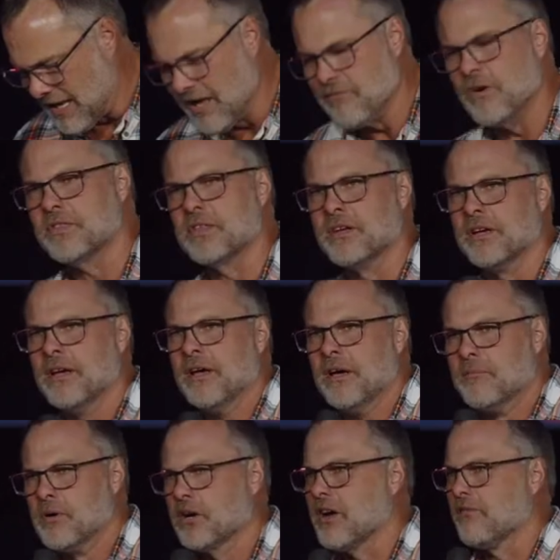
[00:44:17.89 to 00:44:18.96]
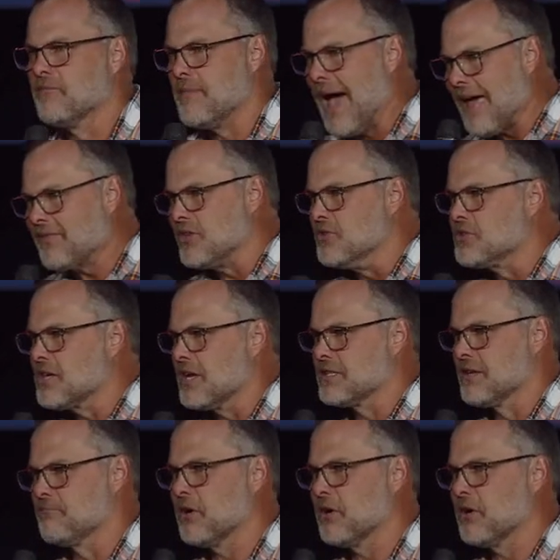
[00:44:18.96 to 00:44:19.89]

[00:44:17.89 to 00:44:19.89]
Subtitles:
I love what the book of Matthew says.